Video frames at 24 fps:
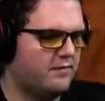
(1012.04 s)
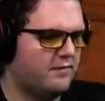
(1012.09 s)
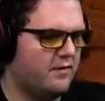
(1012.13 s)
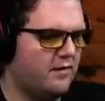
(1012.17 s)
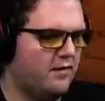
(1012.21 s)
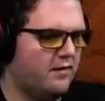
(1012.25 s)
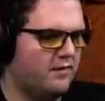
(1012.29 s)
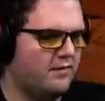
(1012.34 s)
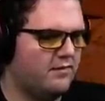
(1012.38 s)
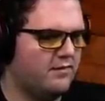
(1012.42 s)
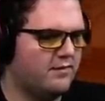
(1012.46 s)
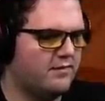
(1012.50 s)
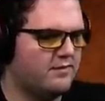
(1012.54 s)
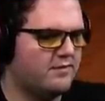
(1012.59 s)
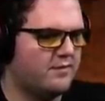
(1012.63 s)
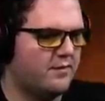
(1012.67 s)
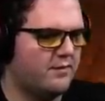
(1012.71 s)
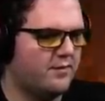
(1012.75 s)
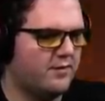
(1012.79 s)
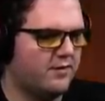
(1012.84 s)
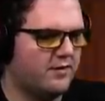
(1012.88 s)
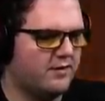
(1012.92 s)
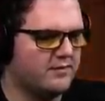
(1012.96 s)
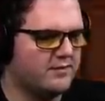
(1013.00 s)
Oh, that's
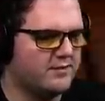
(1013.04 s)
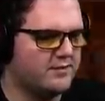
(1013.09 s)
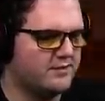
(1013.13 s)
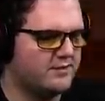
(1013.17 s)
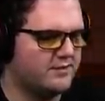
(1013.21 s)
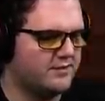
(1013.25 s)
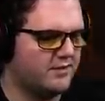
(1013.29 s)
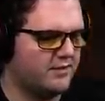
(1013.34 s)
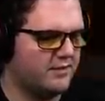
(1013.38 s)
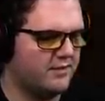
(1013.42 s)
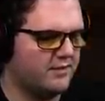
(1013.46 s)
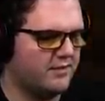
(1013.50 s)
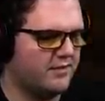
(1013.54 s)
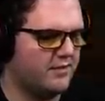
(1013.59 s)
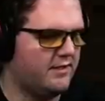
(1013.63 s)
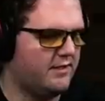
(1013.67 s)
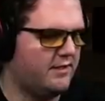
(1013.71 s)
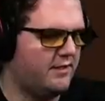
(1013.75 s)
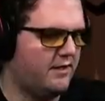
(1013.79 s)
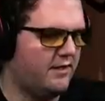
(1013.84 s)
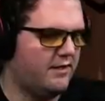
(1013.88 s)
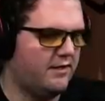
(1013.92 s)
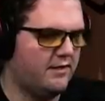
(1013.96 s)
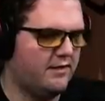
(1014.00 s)
up here. It's just dark.
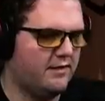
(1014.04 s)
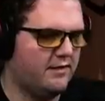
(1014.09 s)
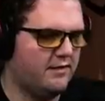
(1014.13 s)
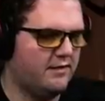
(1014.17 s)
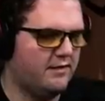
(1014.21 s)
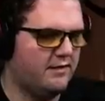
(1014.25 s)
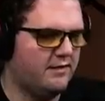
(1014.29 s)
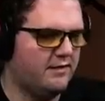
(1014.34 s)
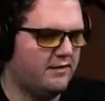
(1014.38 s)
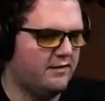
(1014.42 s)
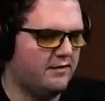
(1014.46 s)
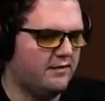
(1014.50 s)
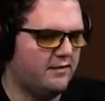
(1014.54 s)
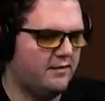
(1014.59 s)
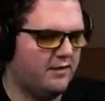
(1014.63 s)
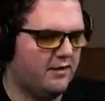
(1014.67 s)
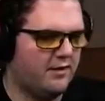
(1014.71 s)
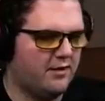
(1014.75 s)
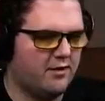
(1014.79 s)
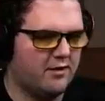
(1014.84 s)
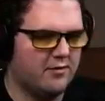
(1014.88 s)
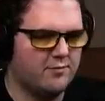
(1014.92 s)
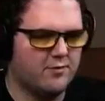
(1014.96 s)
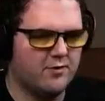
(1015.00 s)

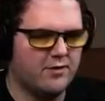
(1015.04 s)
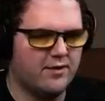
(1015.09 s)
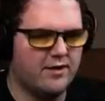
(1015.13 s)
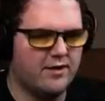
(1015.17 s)
Armory.